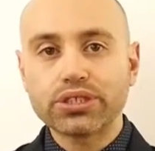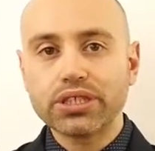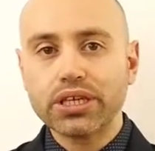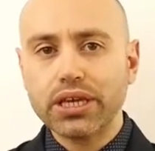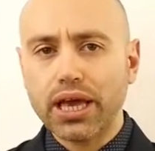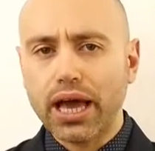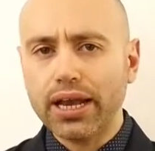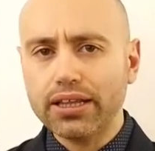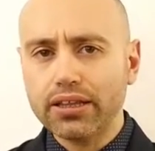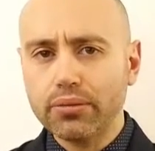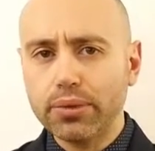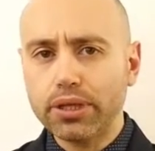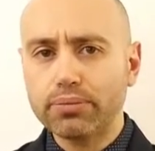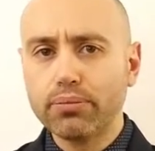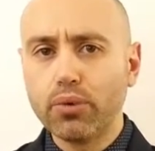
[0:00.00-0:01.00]
see a little
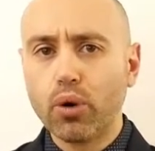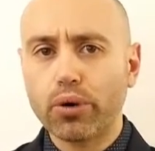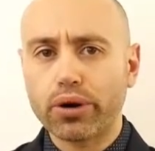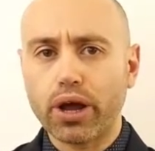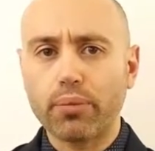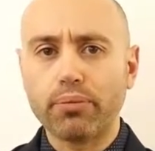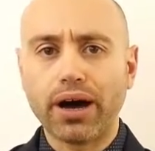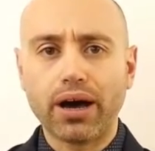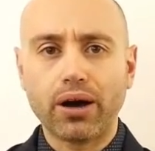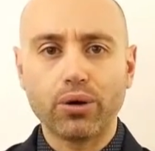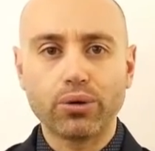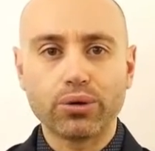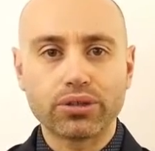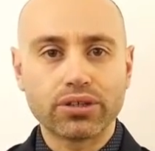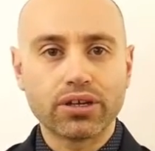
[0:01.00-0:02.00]
bit more
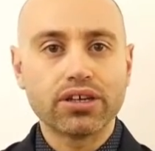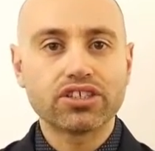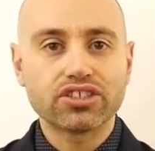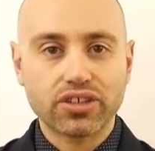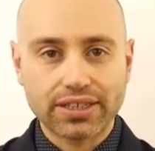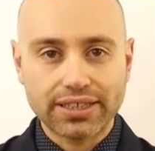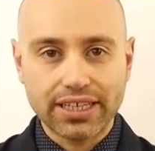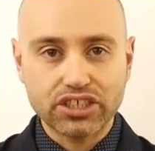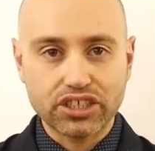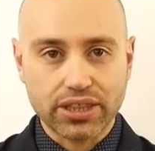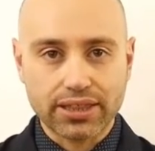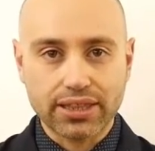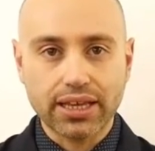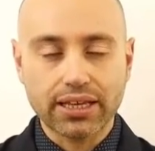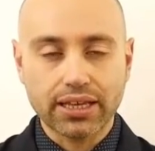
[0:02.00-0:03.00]
about strategic
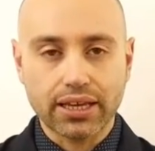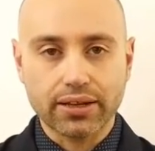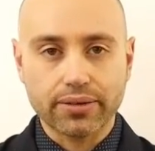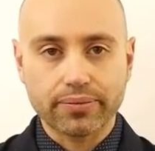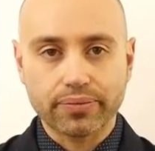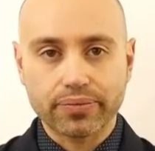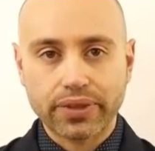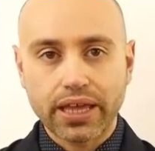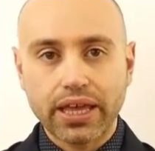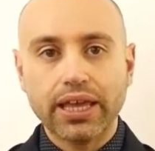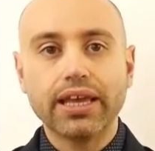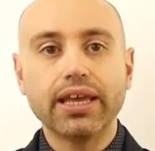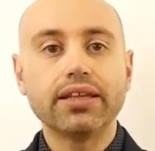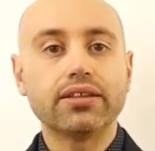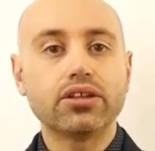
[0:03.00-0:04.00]
thinking.
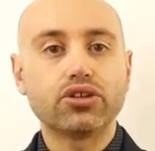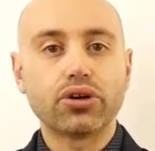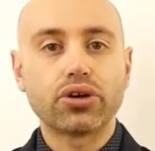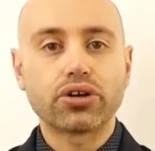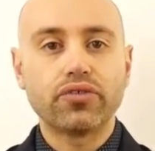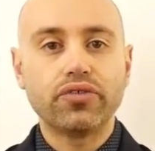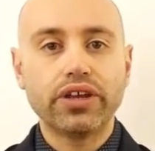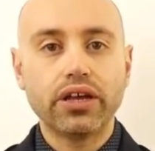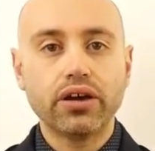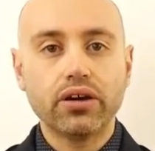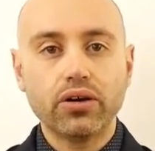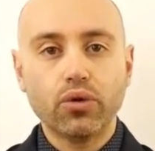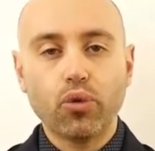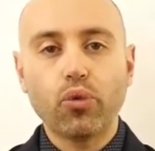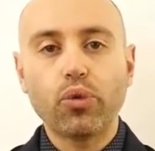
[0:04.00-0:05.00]
In the third
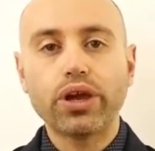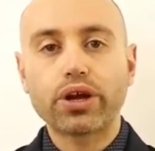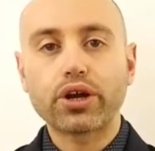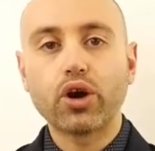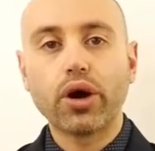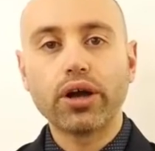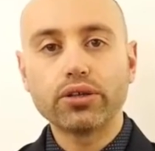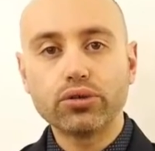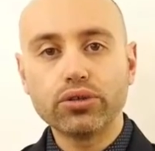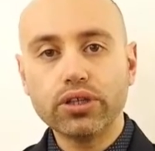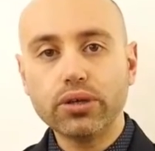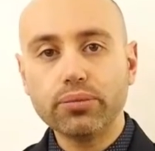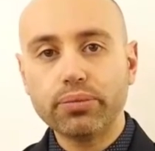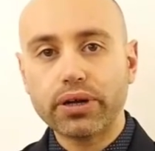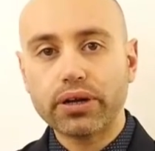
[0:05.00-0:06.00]
video, we are going to
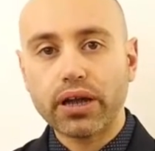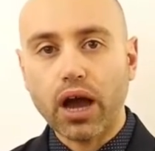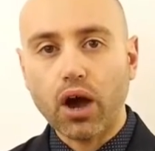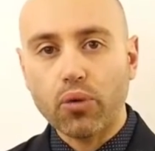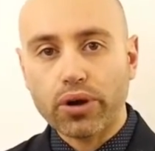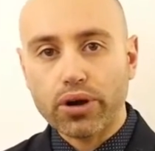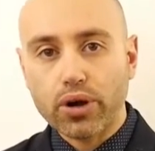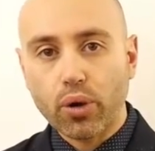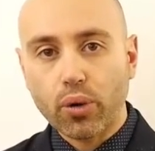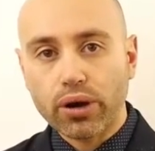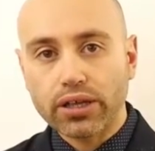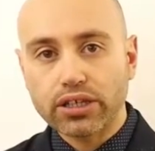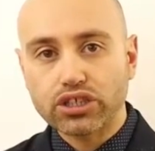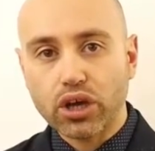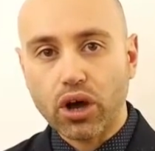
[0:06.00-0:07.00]
deepen our
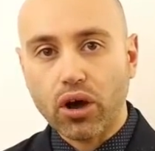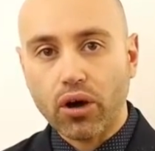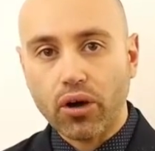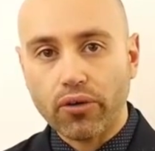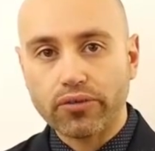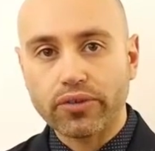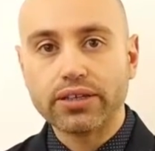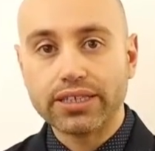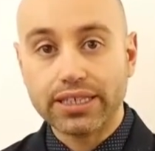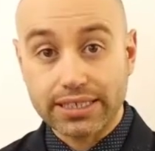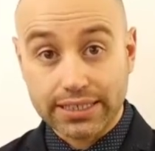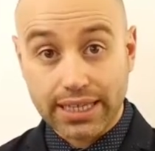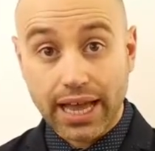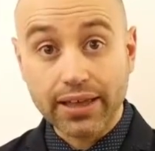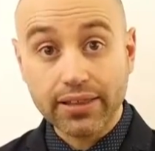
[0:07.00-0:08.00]
knowledge of
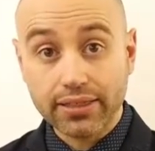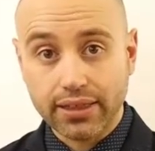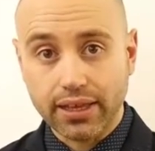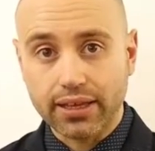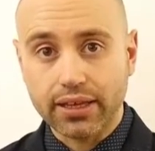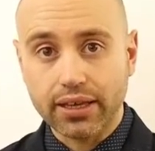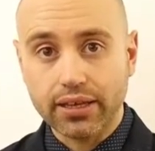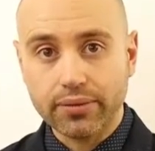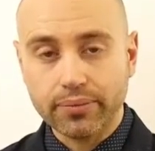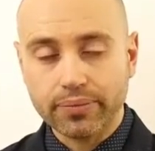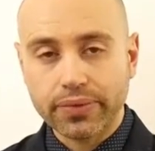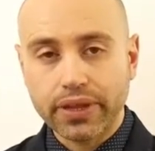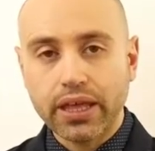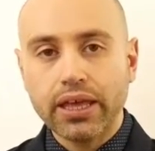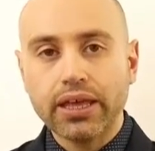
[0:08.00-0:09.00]
design thinking.
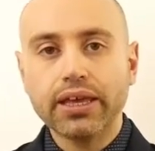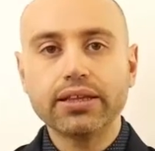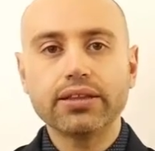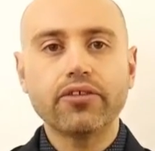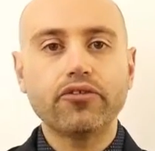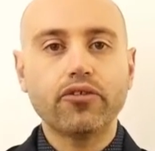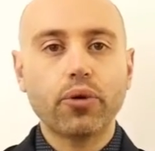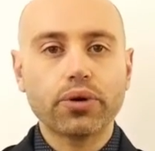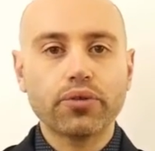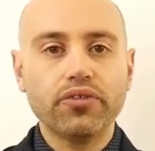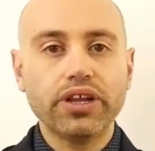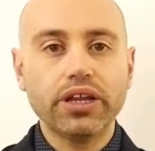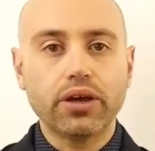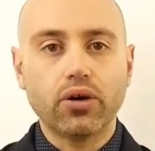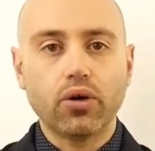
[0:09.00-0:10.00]
In the fourth
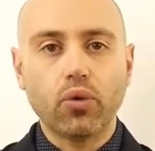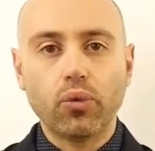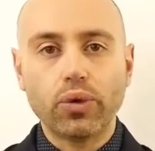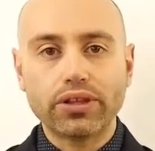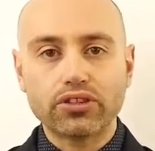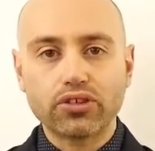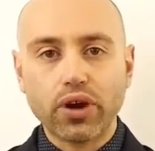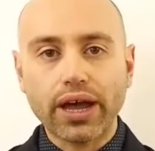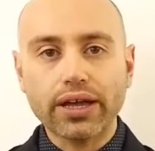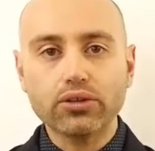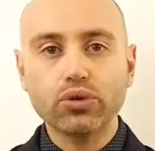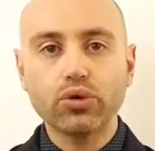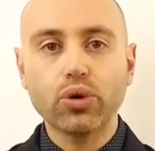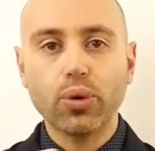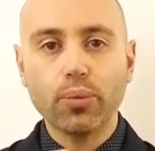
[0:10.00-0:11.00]
video, we try
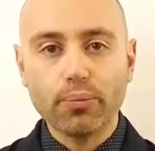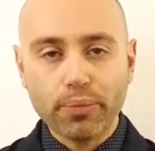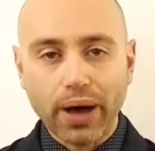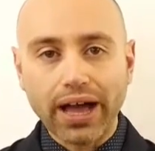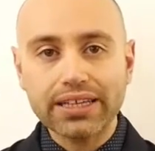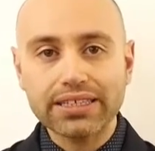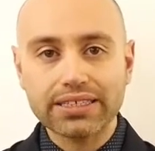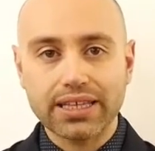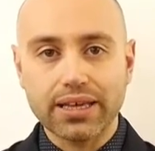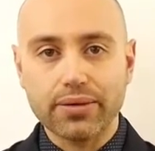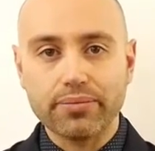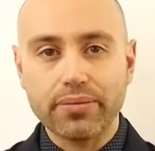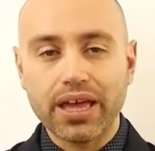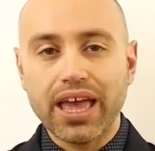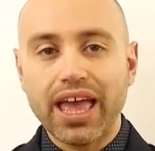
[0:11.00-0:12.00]
to combine
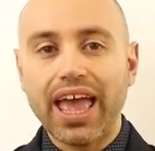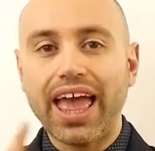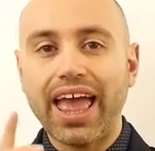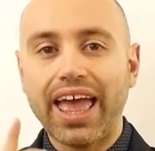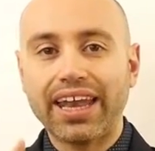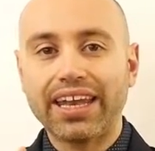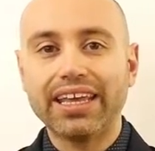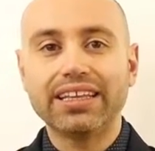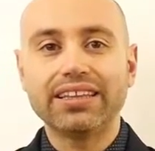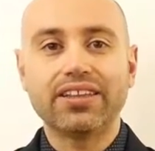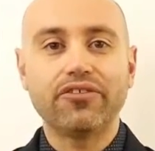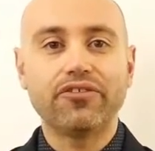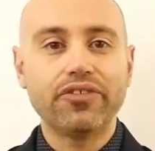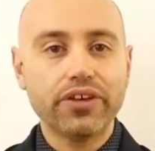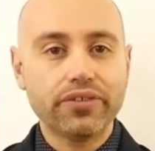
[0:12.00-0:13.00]
them, and in the
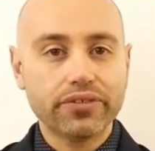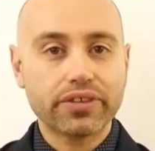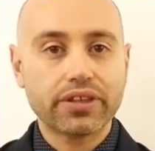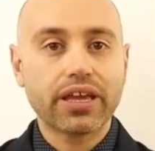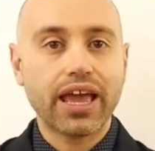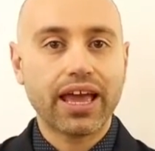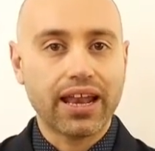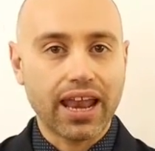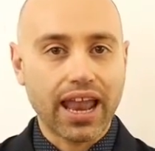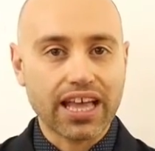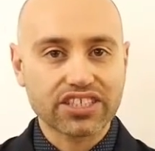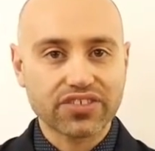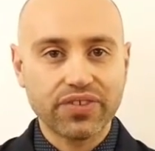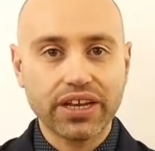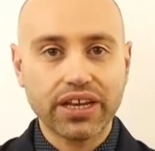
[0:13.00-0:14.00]
fifth and
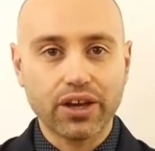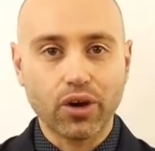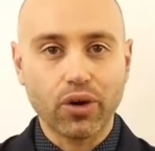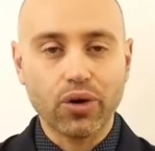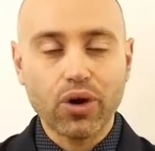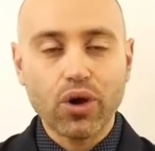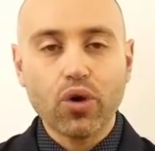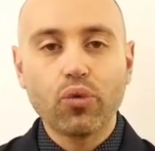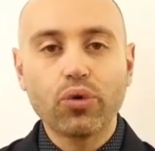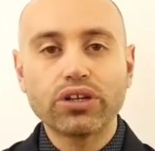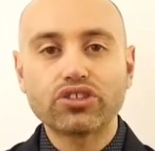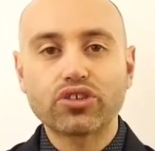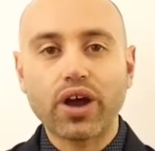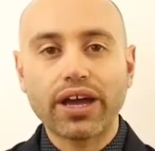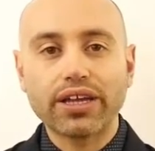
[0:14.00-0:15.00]
last video, we
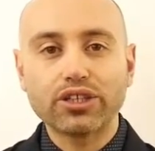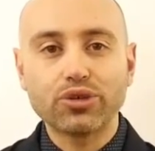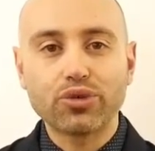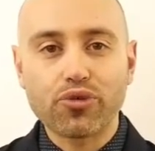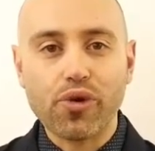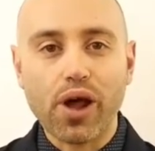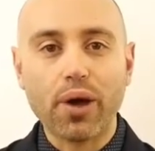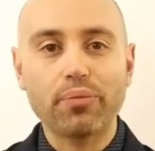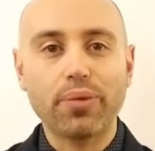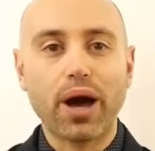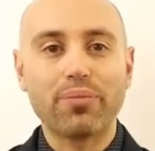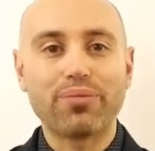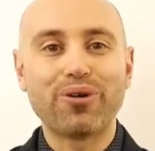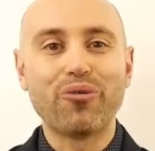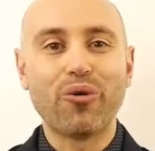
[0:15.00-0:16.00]
try to wrap
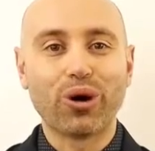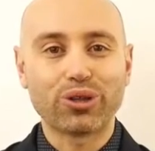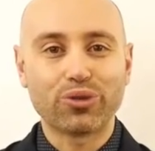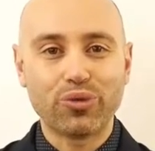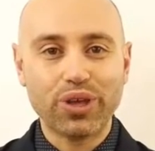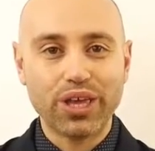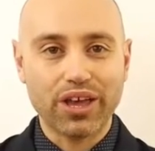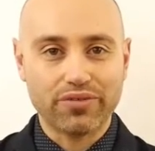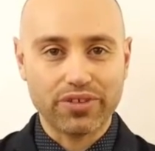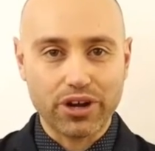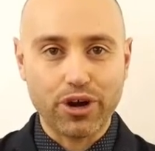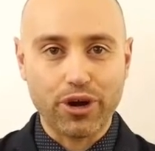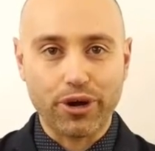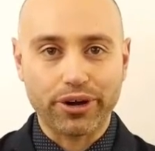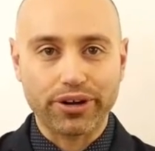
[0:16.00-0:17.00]
up what we have
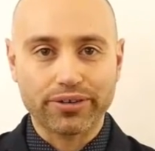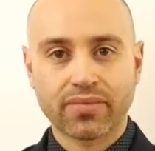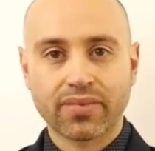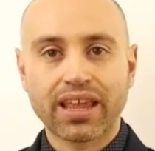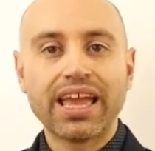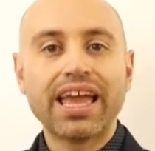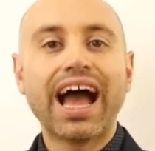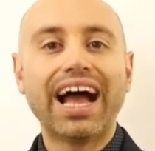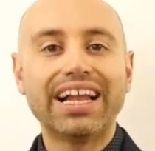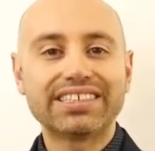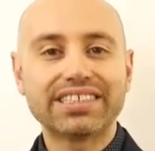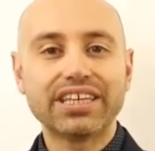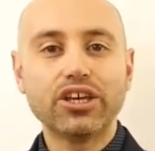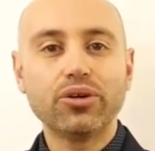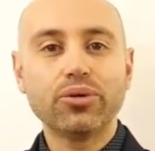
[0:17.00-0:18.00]
learned. I'll
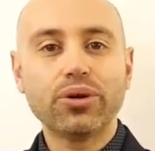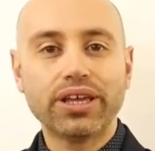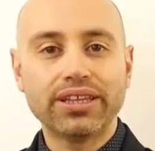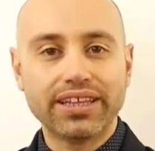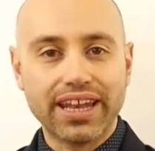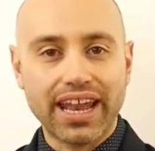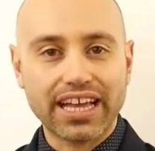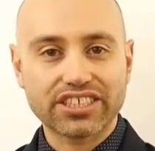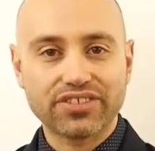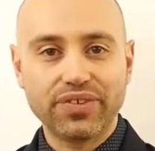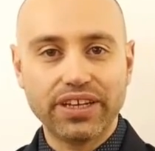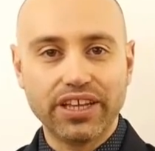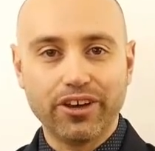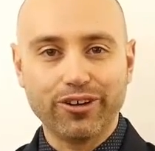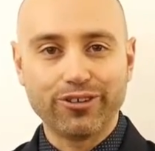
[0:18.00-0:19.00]
see you in the next
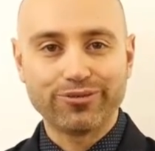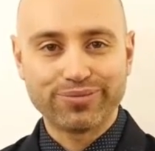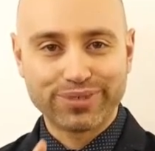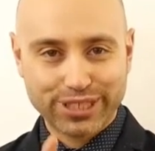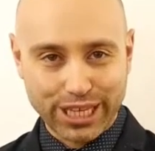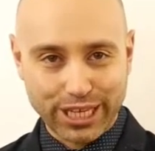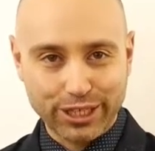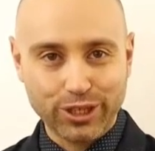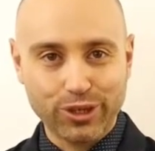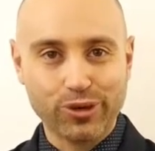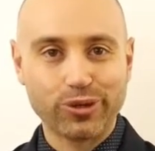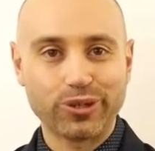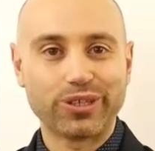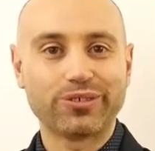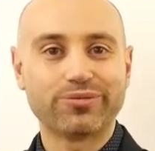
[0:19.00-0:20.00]
video. Stay
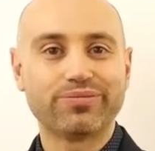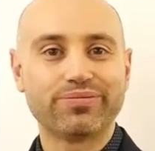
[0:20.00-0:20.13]
tuned.